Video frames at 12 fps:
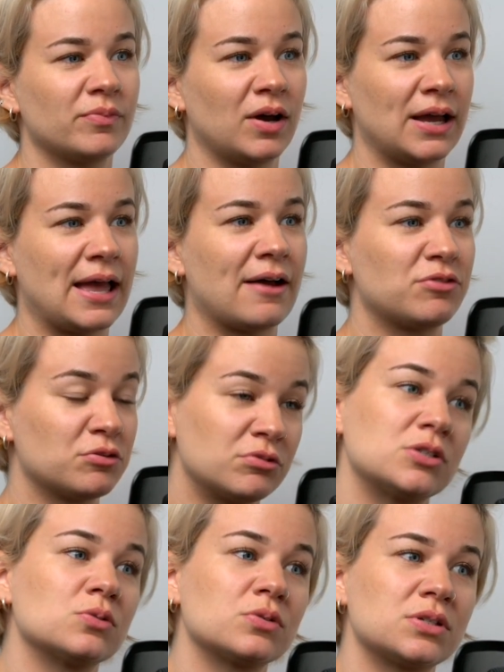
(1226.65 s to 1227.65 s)
I have the
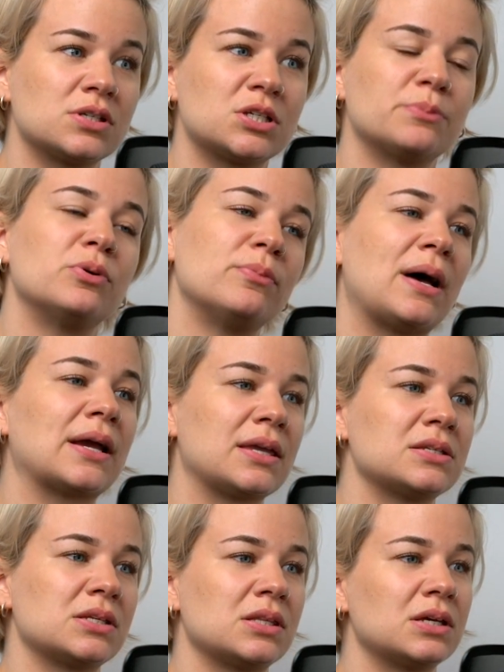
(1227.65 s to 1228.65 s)
resources to put back
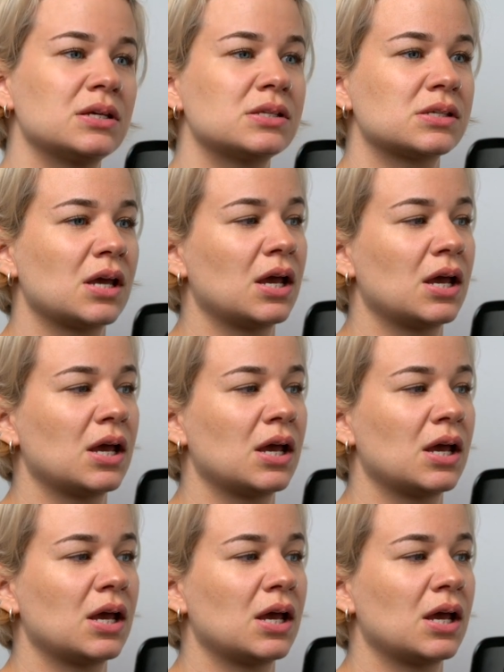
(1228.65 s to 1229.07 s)
into this,